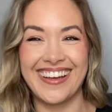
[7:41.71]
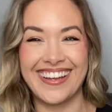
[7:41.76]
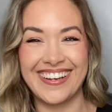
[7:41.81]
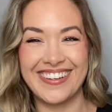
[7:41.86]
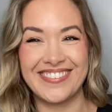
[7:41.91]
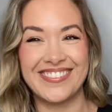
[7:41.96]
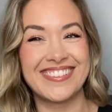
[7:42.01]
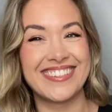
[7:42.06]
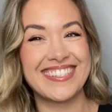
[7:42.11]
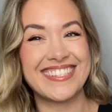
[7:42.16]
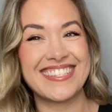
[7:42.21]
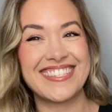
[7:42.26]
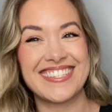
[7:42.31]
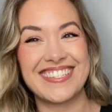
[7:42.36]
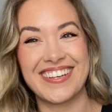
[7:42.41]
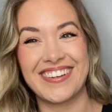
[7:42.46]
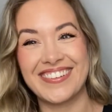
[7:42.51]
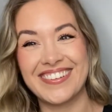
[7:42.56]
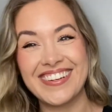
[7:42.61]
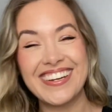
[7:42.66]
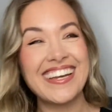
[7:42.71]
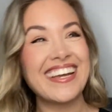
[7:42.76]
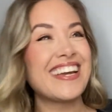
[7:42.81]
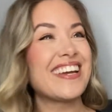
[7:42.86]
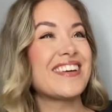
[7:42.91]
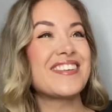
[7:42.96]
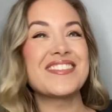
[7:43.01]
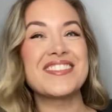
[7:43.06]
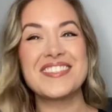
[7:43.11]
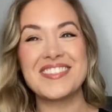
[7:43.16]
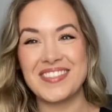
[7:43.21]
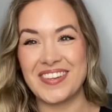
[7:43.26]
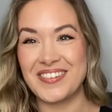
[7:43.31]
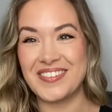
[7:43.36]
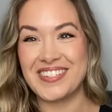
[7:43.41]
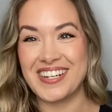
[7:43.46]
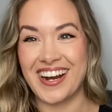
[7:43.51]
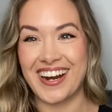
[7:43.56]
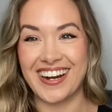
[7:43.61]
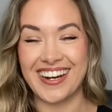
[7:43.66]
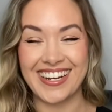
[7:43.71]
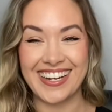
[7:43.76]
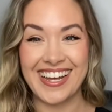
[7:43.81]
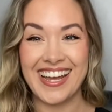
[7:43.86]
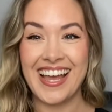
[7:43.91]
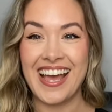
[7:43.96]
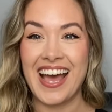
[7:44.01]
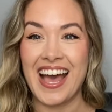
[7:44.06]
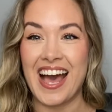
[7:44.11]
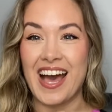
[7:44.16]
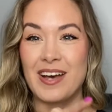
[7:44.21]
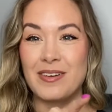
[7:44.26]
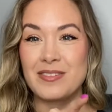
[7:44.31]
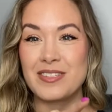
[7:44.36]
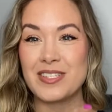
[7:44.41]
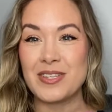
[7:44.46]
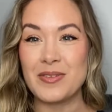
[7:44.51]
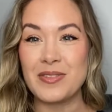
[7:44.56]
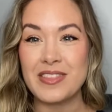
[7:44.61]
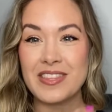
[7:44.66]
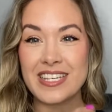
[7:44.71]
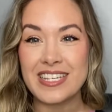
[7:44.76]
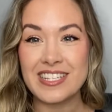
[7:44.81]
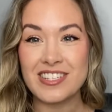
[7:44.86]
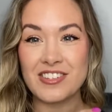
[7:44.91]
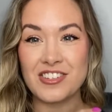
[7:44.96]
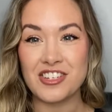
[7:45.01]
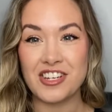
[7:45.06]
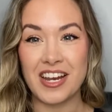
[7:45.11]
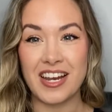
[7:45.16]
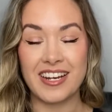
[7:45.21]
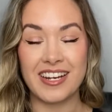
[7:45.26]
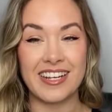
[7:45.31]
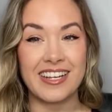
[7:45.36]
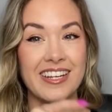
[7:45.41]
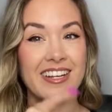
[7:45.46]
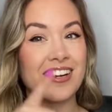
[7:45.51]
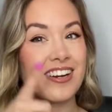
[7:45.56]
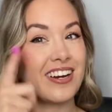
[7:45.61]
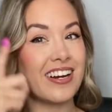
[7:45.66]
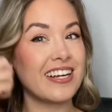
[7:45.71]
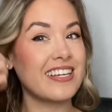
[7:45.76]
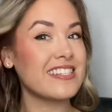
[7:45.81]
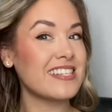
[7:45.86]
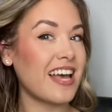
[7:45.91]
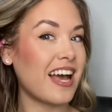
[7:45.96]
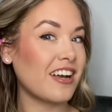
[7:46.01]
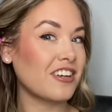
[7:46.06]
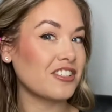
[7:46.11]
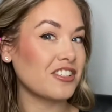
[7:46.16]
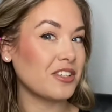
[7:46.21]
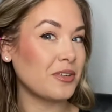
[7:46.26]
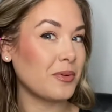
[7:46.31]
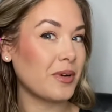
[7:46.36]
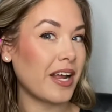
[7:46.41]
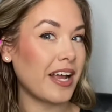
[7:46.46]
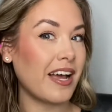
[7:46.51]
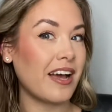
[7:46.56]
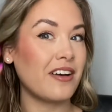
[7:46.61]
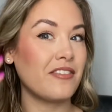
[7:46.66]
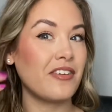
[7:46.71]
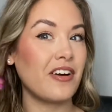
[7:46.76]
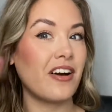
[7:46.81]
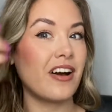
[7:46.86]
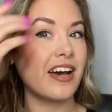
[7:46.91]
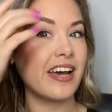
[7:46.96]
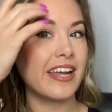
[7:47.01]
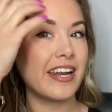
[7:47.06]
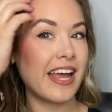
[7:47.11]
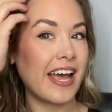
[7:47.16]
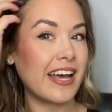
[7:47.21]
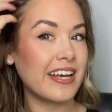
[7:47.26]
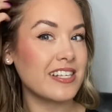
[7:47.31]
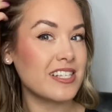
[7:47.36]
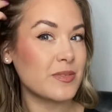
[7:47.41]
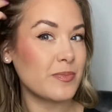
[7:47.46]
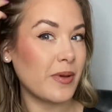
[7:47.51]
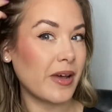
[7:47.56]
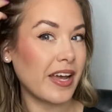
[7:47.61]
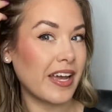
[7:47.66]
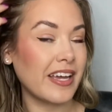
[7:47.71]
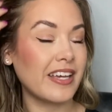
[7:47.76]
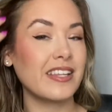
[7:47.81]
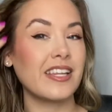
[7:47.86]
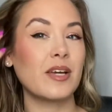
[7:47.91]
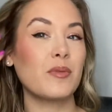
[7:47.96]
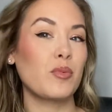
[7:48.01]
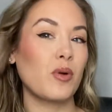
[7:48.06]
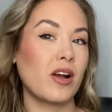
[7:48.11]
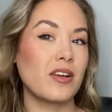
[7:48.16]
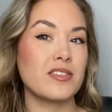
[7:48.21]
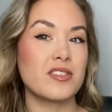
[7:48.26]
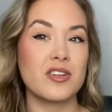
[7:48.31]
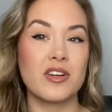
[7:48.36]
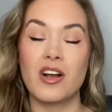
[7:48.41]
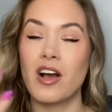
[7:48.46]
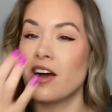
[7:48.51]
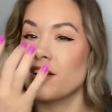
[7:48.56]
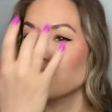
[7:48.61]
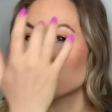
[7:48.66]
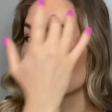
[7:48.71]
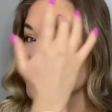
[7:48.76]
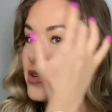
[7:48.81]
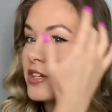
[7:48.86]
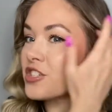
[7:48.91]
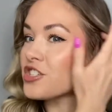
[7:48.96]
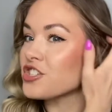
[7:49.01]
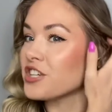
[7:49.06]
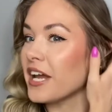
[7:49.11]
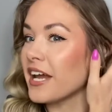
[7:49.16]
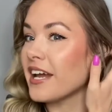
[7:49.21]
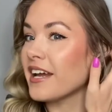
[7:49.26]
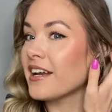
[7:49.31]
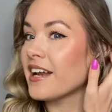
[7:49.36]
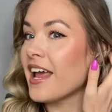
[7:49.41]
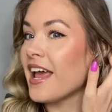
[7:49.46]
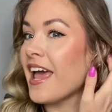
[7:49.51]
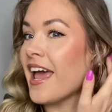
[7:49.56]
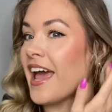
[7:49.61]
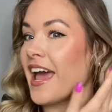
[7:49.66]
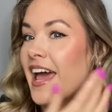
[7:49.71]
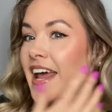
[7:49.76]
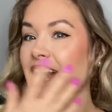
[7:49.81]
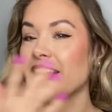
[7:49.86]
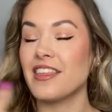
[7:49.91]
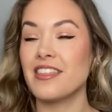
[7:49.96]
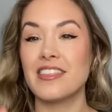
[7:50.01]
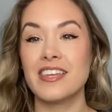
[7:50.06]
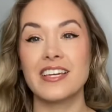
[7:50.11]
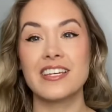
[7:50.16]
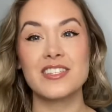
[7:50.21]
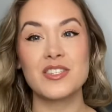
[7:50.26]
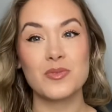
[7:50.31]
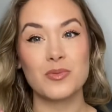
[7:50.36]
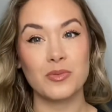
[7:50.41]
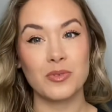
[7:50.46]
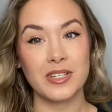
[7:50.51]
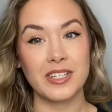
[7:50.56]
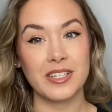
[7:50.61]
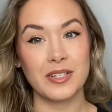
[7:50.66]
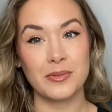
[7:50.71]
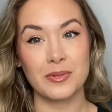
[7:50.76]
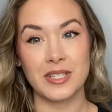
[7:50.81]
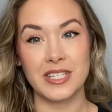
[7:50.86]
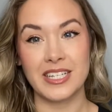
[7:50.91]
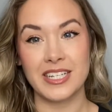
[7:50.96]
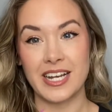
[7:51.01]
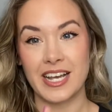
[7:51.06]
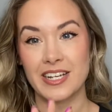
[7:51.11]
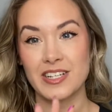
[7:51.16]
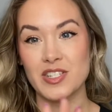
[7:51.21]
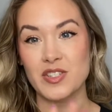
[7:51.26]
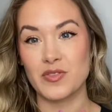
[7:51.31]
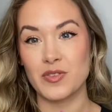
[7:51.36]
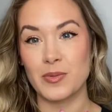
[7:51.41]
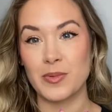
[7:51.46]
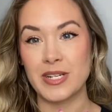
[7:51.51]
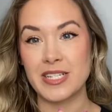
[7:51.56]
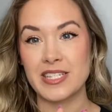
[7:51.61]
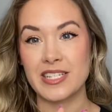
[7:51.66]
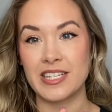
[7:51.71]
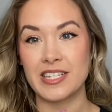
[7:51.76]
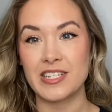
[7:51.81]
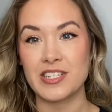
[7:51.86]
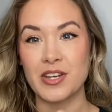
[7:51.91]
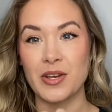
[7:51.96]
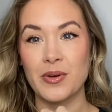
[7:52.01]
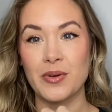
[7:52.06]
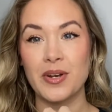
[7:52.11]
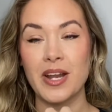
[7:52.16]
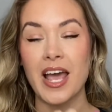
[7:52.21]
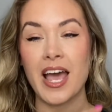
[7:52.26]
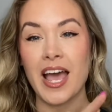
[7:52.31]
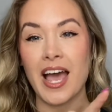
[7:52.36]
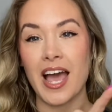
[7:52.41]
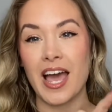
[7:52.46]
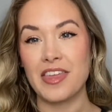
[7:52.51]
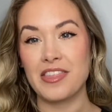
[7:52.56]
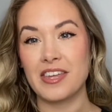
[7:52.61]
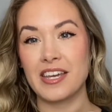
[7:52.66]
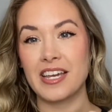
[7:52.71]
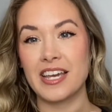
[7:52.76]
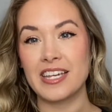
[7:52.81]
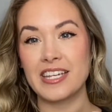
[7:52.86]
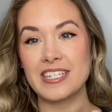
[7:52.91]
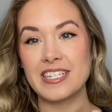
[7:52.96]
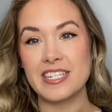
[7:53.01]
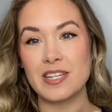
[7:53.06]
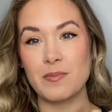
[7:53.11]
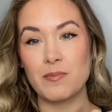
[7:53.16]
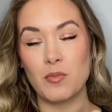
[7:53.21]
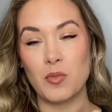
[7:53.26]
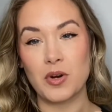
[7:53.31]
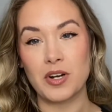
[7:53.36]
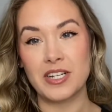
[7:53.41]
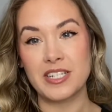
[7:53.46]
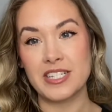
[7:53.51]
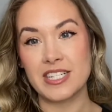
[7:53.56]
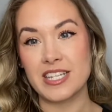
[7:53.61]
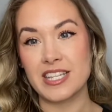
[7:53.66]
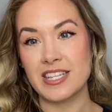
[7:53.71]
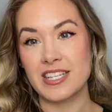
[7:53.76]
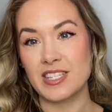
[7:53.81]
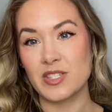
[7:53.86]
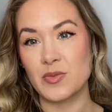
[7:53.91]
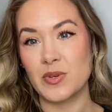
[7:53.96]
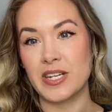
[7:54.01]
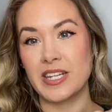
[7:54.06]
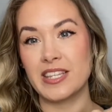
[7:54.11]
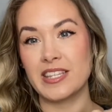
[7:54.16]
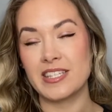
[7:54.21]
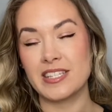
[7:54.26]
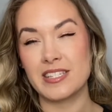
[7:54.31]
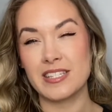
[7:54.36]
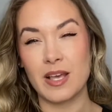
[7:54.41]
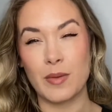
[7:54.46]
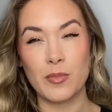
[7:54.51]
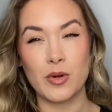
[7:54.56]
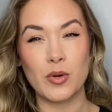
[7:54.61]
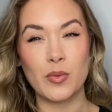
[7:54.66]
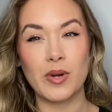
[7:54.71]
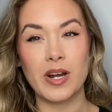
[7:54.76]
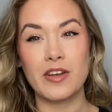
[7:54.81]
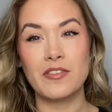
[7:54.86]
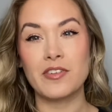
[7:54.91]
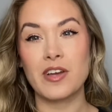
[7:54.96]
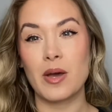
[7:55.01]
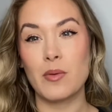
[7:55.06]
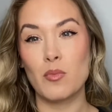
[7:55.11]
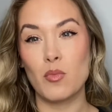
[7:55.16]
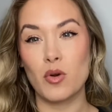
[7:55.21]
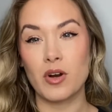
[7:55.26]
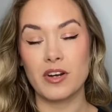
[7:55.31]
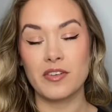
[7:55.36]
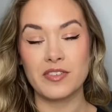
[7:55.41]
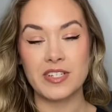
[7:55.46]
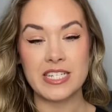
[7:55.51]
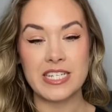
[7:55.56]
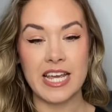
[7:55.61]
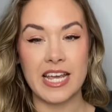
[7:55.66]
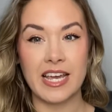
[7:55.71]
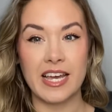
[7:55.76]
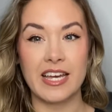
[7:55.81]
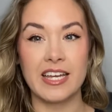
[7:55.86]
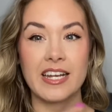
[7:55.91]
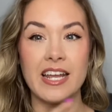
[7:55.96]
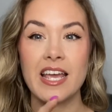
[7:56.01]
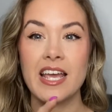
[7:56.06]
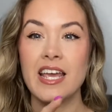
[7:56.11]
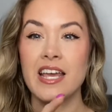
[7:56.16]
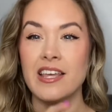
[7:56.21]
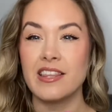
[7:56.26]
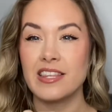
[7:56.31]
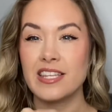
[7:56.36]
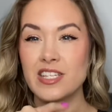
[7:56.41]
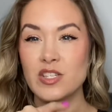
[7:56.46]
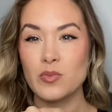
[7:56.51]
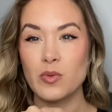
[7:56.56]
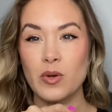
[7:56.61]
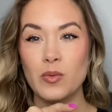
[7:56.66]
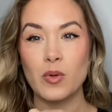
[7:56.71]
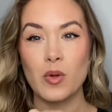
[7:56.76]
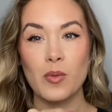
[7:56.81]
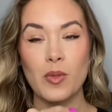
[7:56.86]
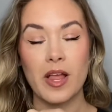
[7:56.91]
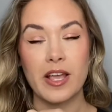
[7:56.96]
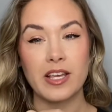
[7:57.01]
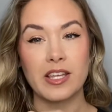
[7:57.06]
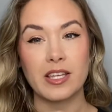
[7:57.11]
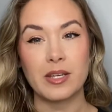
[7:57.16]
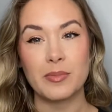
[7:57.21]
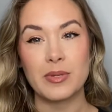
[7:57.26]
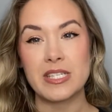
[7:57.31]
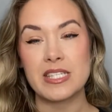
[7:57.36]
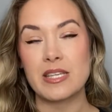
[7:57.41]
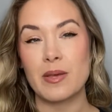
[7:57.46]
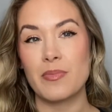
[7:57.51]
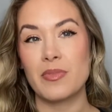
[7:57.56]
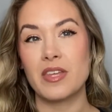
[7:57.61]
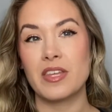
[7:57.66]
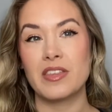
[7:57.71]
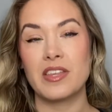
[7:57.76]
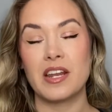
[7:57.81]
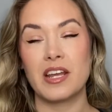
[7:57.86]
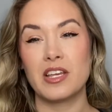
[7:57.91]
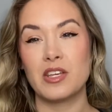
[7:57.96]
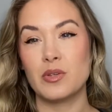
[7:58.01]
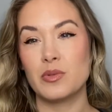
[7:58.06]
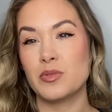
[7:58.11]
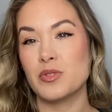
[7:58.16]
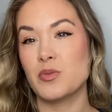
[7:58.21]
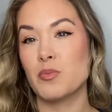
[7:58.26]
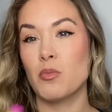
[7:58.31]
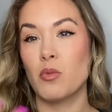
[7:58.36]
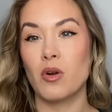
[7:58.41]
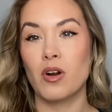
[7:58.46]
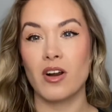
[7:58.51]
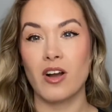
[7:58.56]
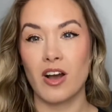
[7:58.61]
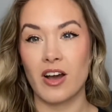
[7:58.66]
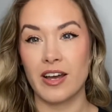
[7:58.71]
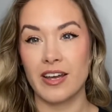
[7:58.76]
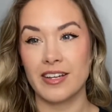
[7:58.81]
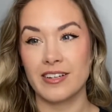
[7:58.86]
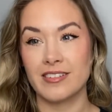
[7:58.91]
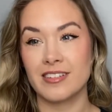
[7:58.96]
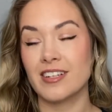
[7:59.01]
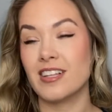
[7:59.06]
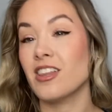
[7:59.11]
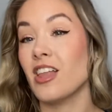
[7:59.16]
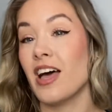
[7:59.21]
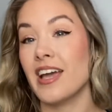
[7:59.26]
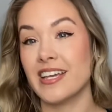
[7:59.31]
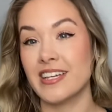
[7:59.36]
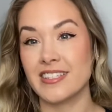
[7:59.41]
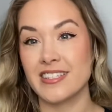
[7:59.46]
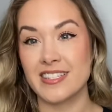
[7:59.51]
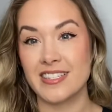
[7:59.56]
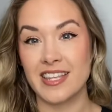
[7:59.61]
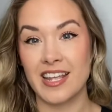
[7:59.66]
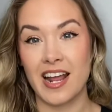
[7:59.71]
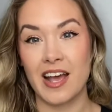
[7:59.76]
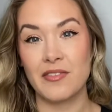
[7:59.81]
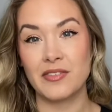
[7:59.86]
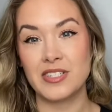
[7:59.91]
It was so, it was so dark. Um, so this shade here is actually what I have on as my like bronzer contour shade, and I think it's really really nice for my skin tone. I think I can dip more into this one in the summer when I've got more of a tan. This one will likely be something that I use more on clients that have